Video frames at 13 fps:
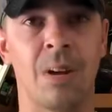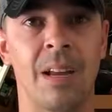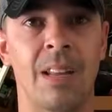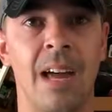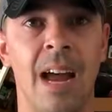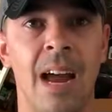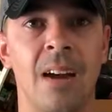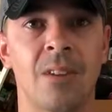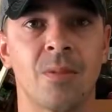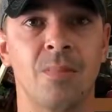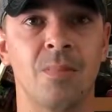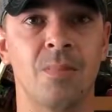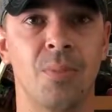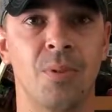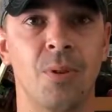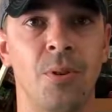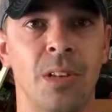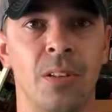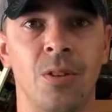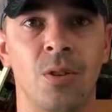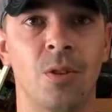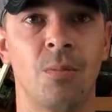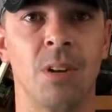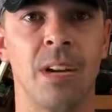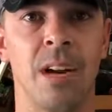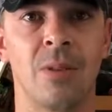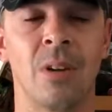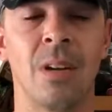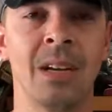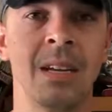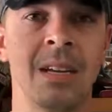around the house, pruning, doing whatever,